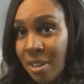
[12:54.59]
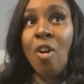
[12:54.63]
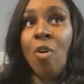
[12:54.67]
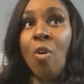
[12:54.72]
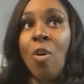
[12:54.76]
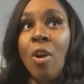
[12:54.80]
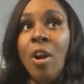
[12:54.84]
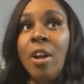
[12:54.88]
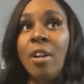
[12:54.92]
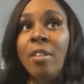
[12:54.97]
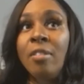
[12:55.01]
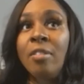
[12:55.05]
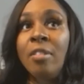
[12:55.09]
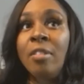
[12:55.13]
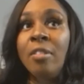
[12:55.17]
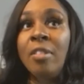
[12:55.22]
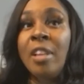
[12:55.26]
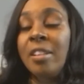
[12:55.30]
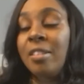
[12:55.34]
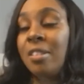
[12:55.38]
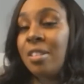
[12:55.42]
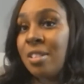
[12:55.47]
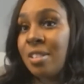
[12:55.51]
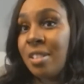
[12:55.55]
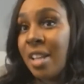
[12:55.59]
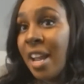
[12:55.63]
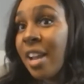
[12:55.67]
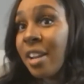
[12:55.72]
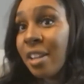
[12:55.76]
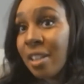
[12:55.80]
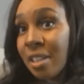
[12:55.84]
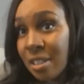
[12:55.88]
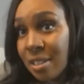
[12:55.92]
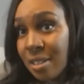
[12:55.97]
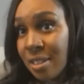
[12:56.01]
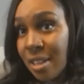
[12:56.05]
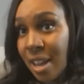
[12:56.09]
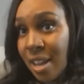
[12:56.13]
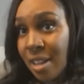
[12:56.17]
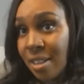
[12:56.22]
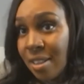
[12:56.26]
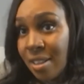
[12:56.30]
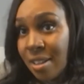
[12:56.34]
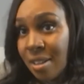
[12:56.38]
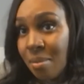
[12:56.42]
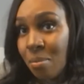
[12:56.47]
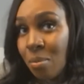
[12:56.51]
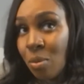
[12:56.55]
or that the state could take
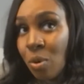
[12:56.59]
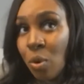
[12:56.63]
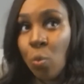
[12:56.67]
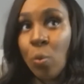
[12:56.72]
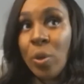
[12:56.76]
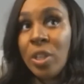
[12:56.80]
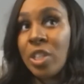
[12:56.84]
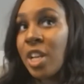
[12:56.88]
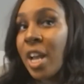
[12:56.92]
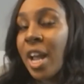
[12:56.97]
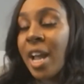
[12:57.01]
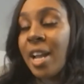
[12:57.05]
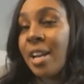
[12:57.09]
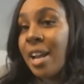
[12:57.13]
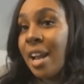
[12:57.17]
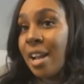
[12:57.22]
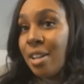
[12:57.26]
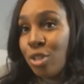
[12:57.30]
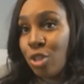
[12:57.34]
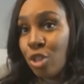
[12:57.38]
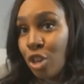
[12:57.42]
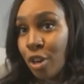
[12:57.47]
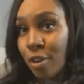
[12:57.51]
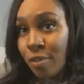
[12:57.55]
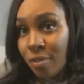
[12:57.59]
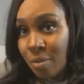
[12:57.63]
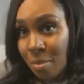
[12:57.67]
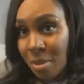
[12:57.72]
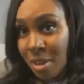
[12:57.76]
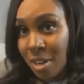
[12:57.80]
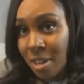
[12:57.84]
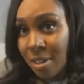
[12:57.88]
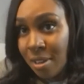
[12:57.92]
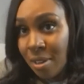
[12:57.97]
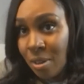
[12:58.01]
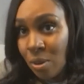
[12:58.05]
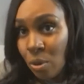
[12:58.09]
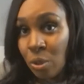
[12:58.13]
them, which had not served me.